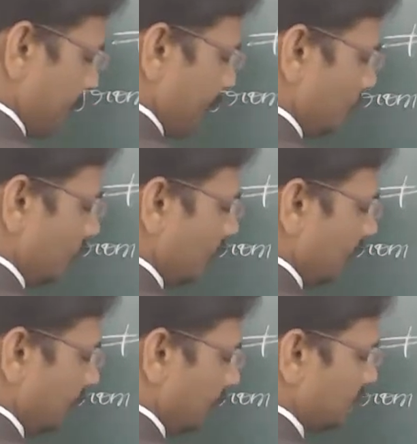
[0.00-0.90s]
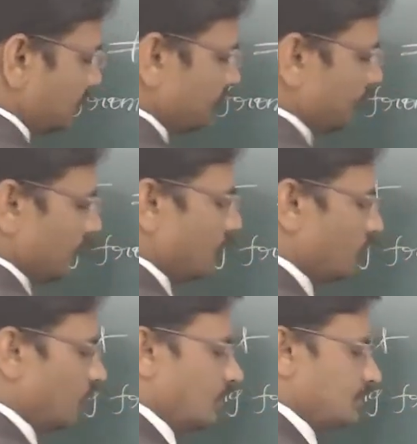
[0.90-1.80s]
So that means
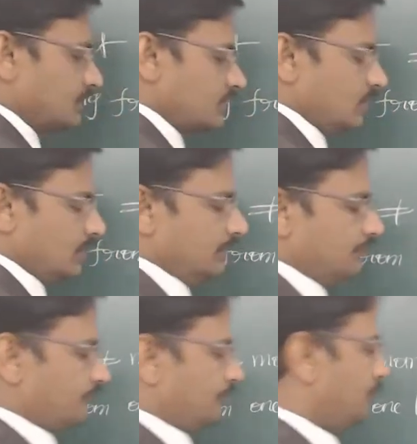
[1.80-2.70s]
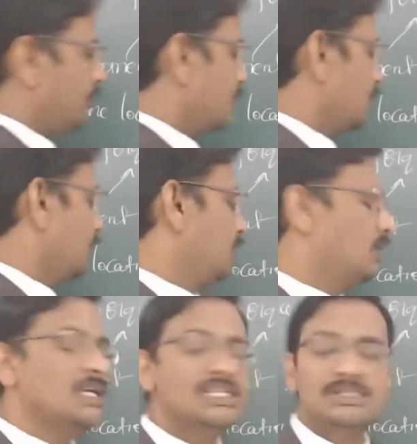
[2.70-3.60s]
force actually
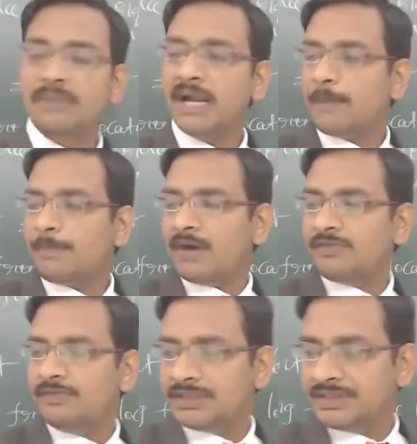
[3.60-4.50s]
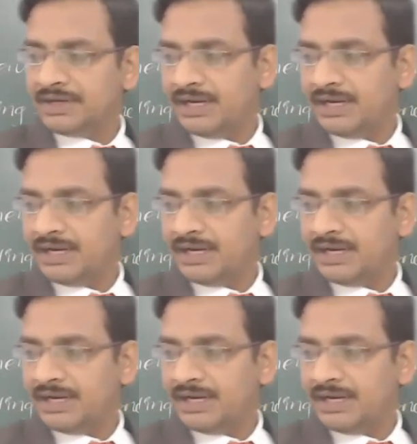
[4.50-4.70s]
is made up of with three